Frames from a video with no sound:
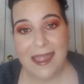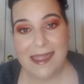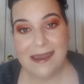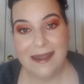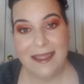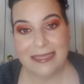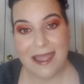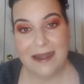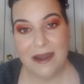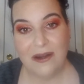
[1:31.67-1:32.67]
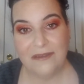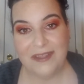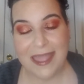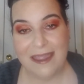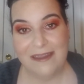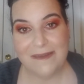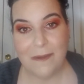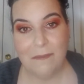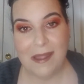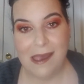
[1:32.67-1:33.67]
and hit that
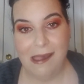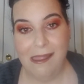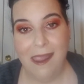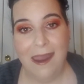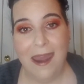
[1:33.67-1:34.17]
notification bell